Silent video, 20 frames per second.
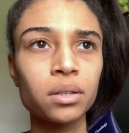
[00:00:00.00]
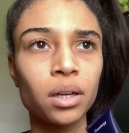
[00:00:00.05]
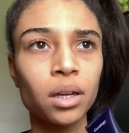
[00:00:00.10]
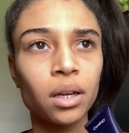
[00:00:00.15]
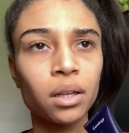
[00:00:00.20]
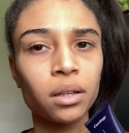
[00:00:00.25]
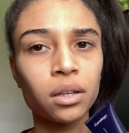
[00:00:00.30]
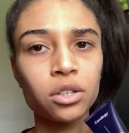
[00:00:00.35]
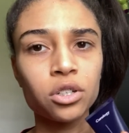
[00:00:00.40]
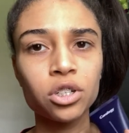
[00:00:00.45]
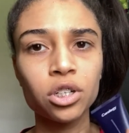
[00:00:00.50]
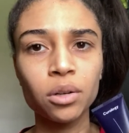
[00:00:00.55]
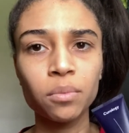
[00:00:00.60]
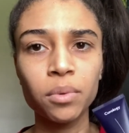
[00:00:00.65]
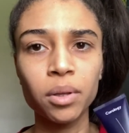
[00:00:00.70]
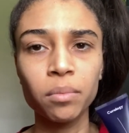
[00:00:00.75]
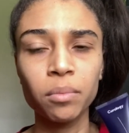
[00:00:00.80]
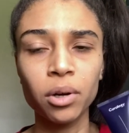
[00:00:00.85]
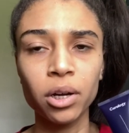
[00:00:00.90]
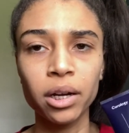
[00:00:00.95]
and they shipped
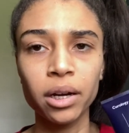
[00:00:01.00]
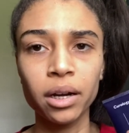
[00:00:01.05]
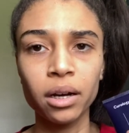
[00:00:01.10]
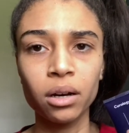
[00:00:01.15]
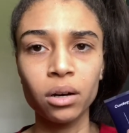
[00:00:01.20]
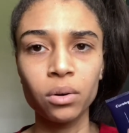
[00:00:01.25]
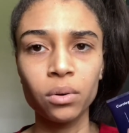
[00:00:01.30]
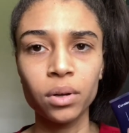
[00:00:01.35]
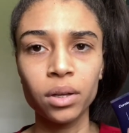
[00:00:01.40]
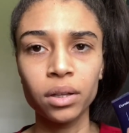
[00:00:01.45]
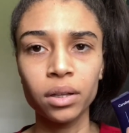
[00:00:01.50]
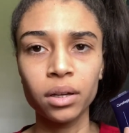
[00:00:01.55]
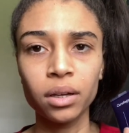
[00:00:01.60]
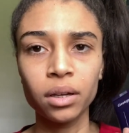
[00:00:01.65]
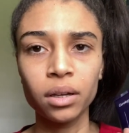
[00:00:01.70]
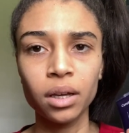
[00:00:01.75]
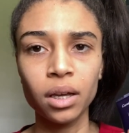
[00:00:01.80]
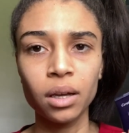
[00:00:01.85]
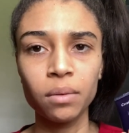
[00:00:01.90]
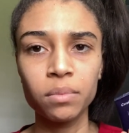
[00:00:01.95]
them right out, and they
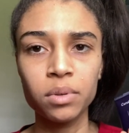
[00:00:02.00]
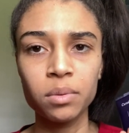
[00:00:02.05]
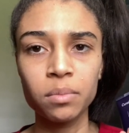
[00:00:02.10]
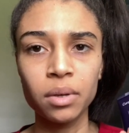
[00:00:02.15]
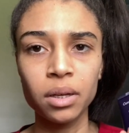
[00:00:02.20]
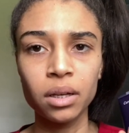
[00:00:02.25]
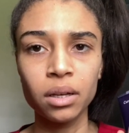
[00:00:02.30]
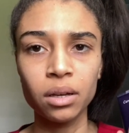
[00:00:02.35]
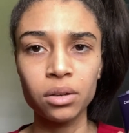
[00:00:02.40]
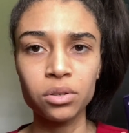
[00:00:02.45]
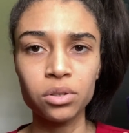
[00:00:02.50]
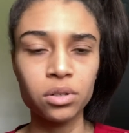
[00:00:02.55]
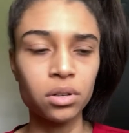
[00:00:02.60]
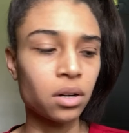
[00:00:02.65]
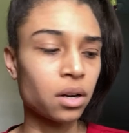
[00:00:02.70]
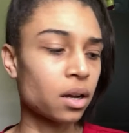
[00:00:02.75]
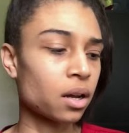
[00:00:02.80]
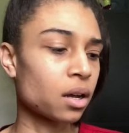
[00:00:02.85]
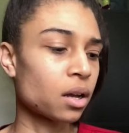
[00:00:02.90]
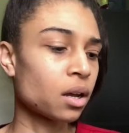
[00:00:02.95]
came to me
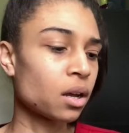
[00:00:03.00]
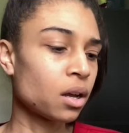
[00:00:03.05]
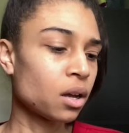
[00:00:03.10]
yesterday.